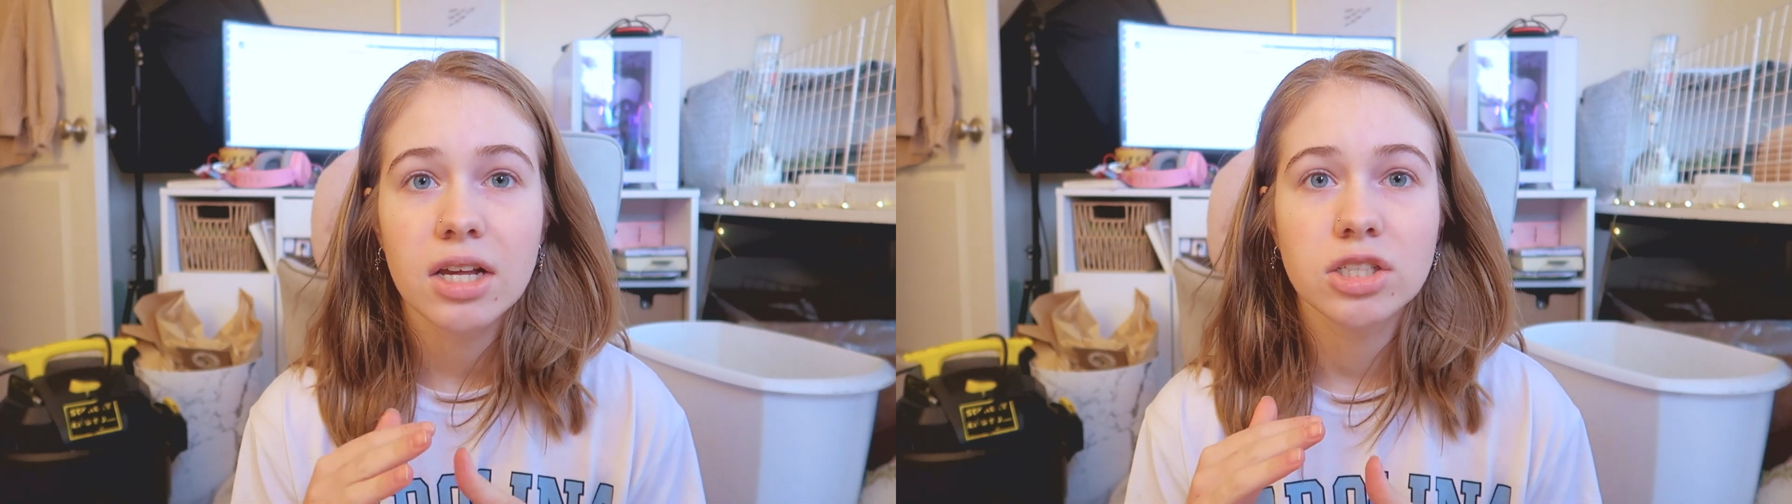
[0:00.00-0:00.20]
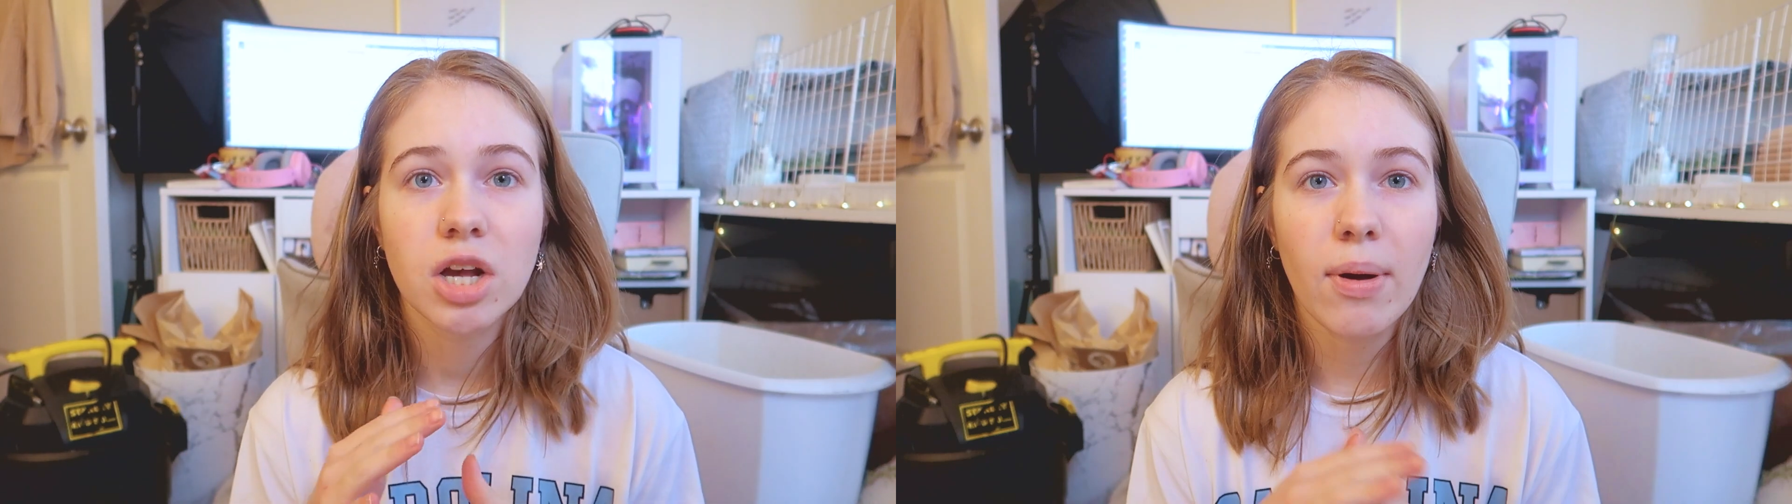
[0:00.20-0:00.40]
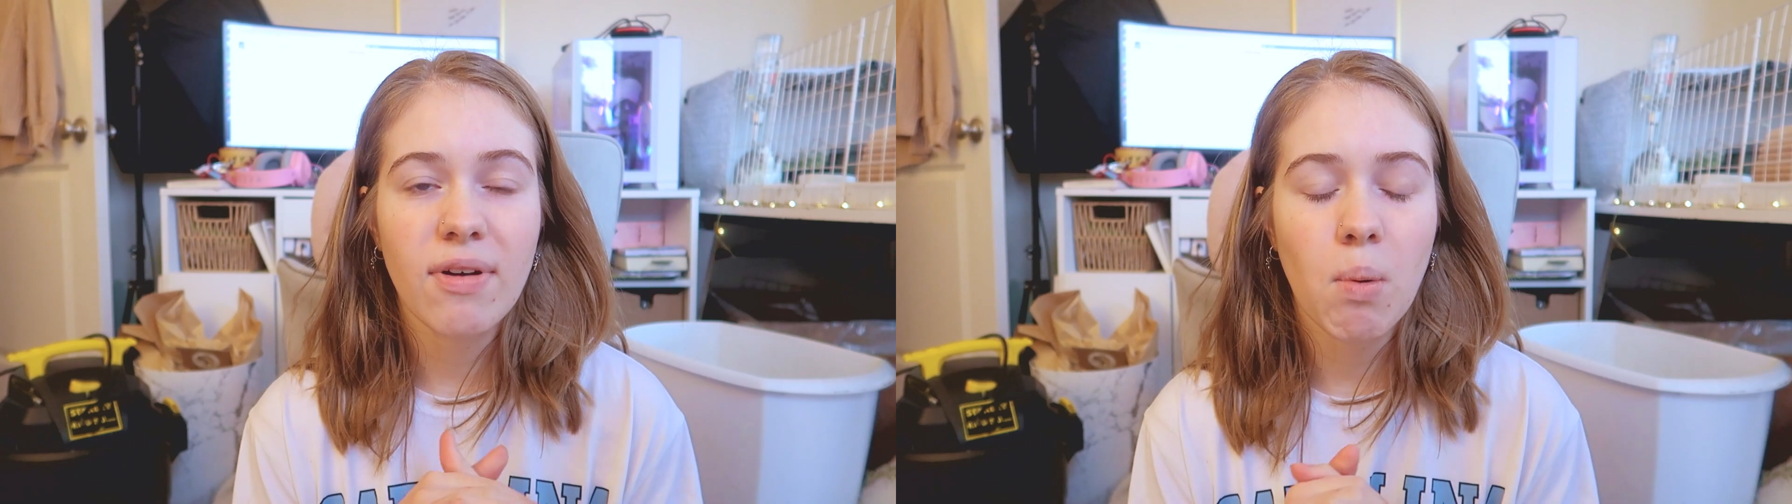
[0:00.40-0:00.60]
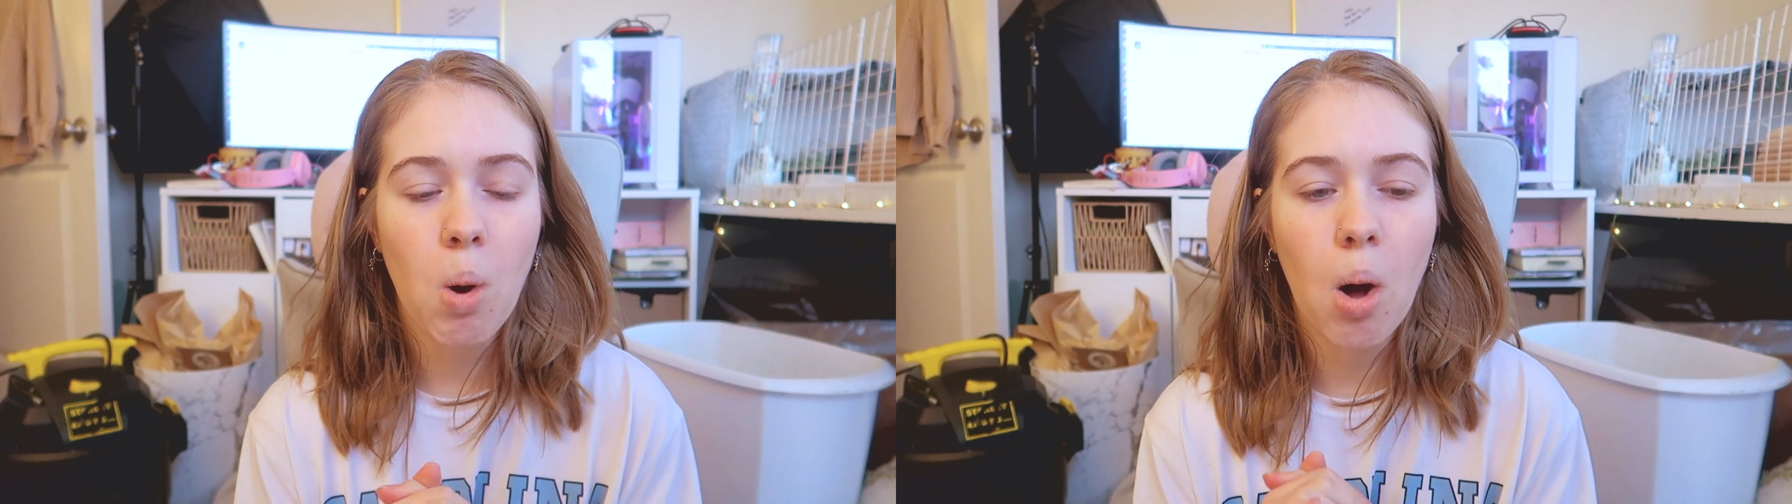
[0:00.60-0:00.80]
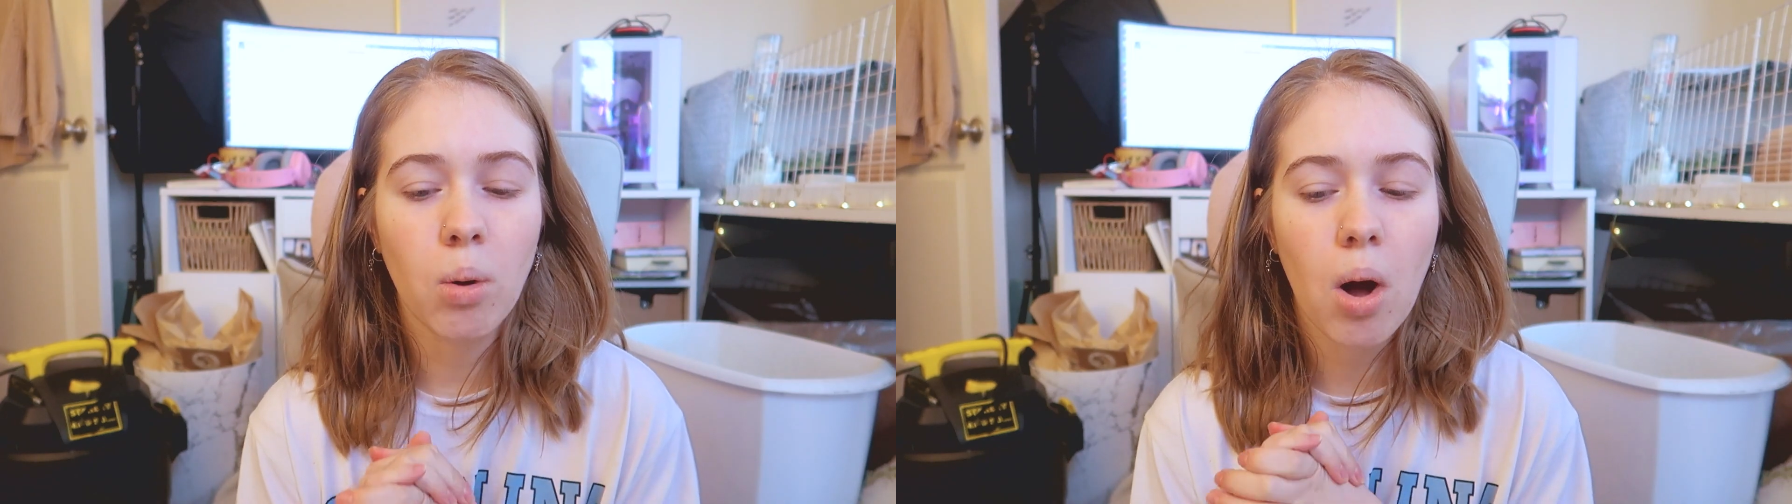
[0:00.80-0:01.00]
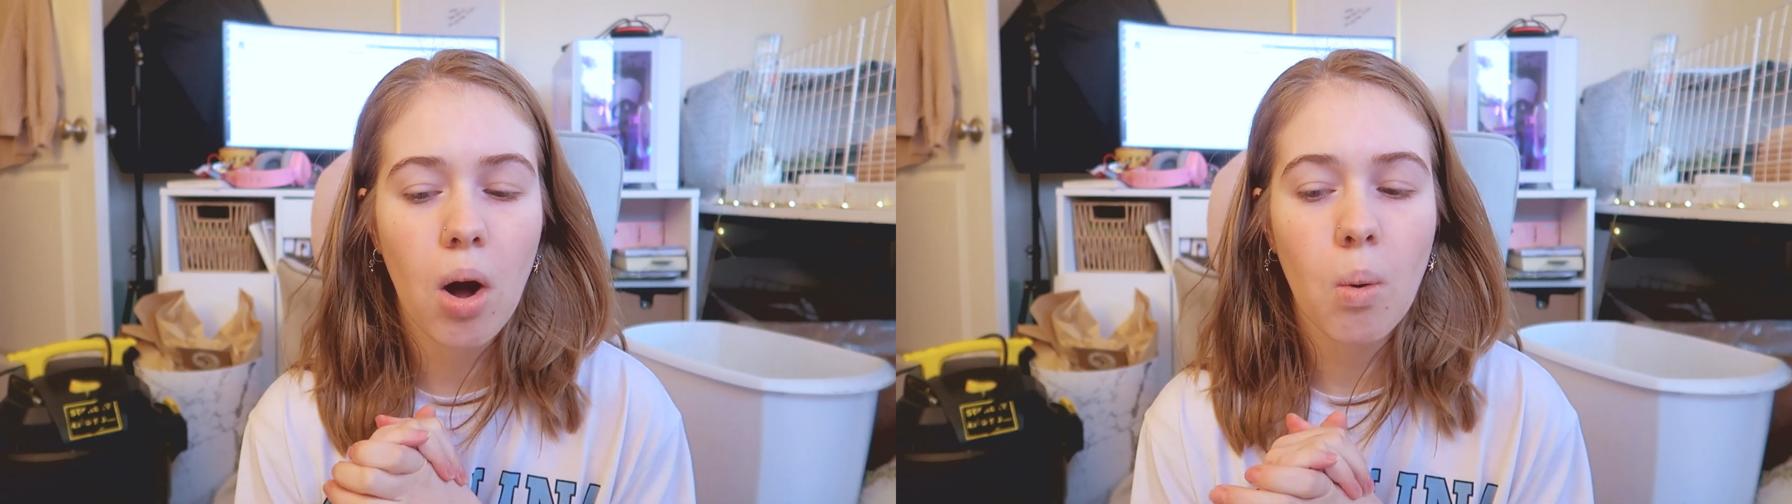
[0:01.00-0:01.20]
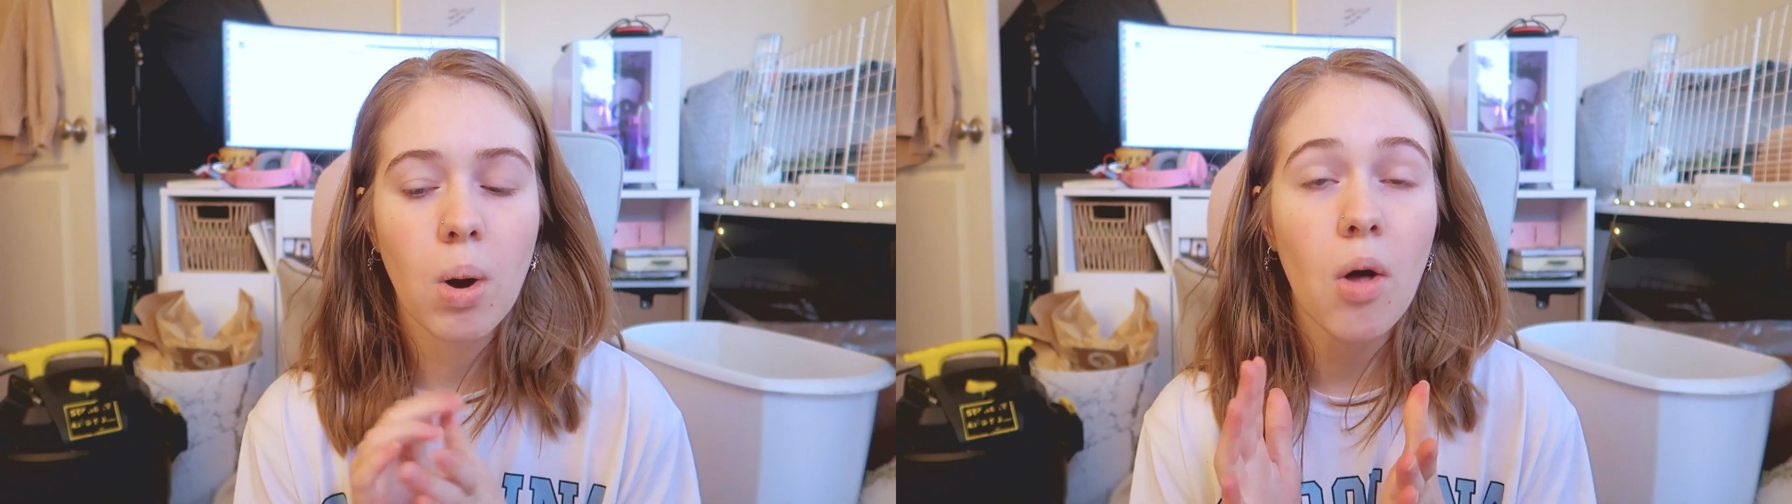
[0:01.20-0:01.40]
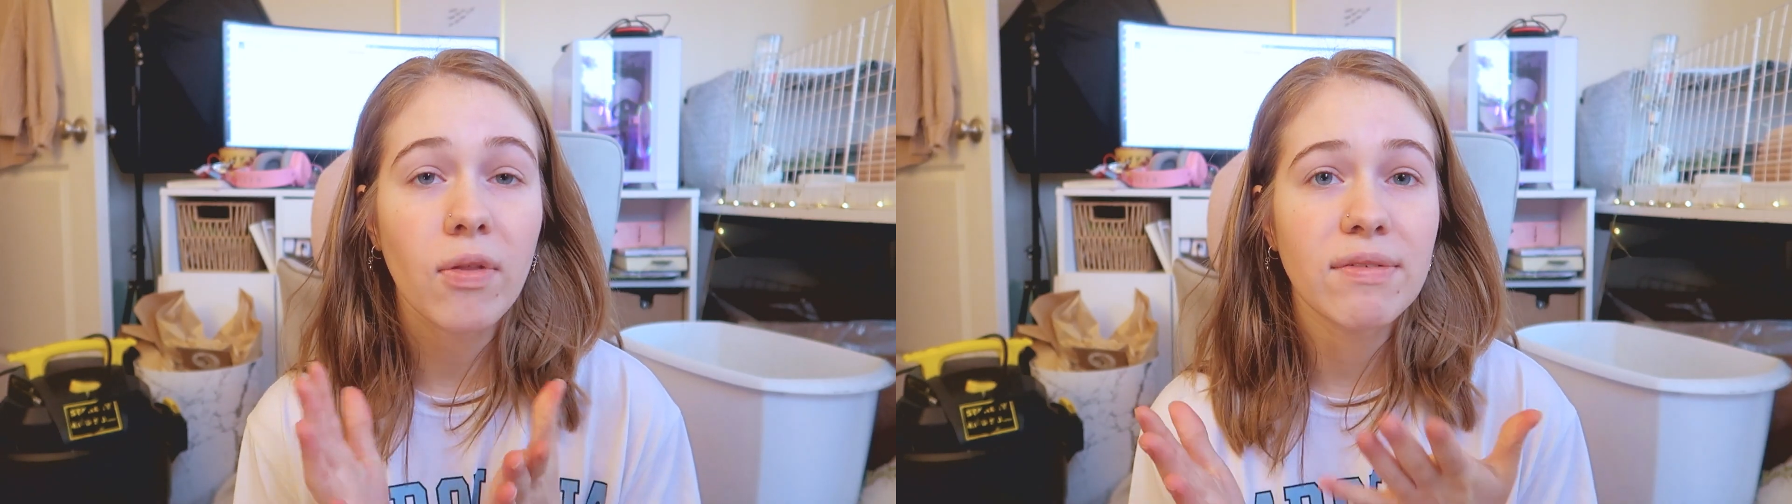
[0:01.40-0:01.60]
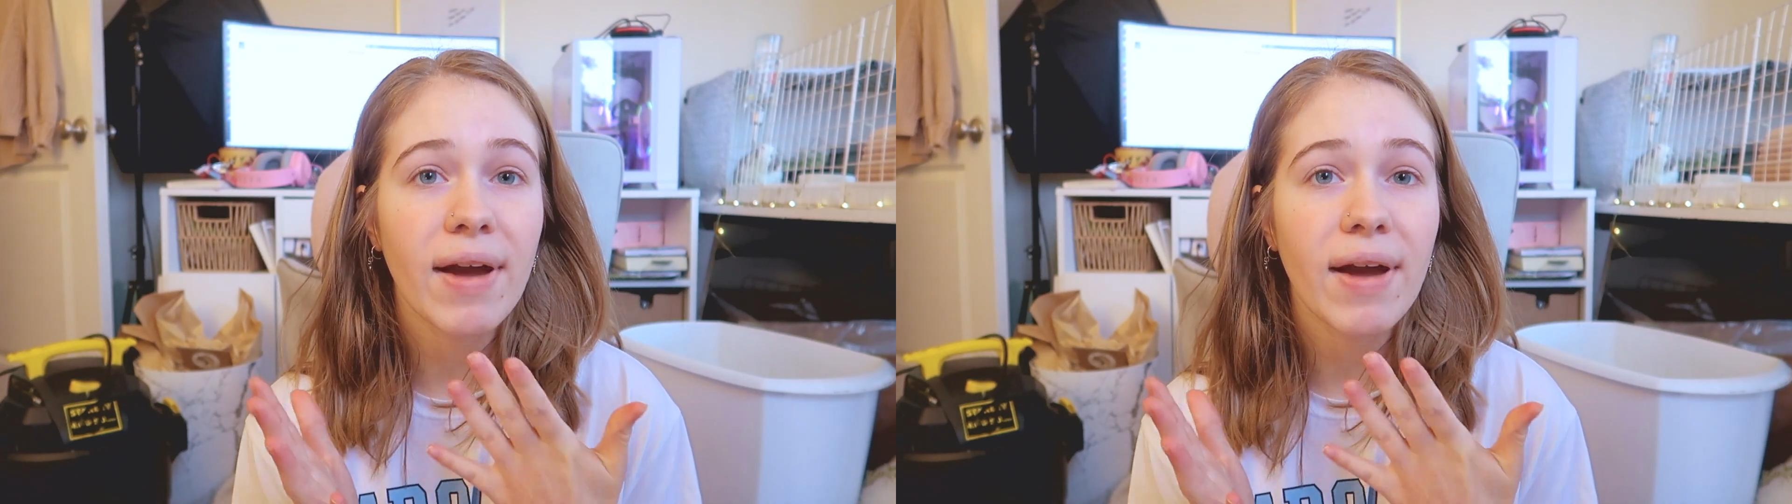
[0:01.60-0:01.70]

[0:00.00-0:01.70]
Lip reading: So my vet will only